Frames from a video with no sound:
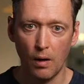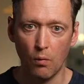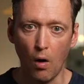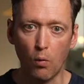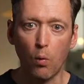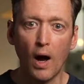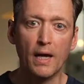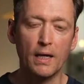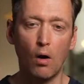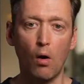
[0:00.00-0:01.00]

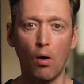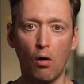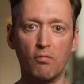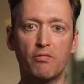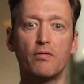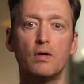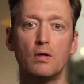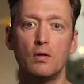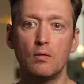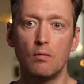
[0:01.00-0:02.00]
way of
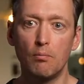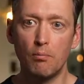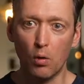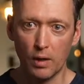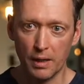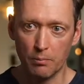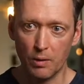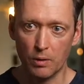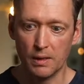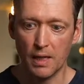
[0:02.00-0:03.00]
modeling
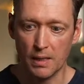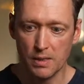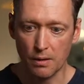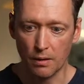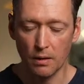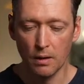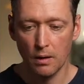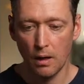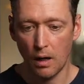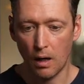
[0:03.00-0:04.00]
building data
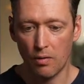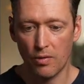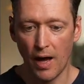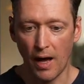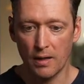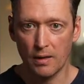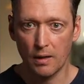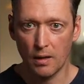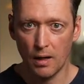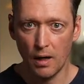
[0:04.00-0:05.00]
that
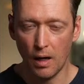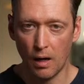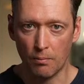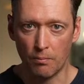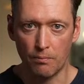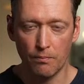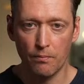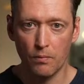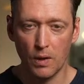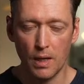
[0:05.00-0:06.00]

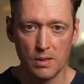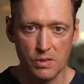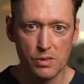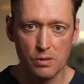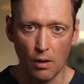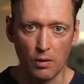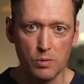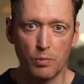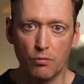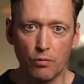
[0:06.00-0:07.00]
is going to
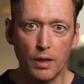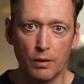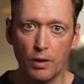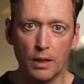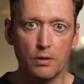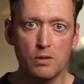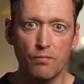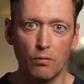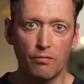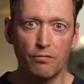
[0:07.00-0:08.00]
be really, really
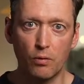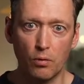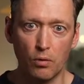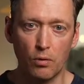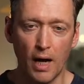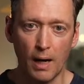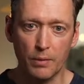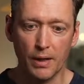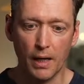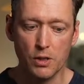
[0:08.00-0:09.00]
useful for
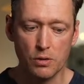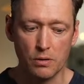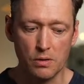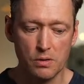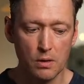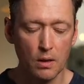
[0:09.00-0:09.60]
applications.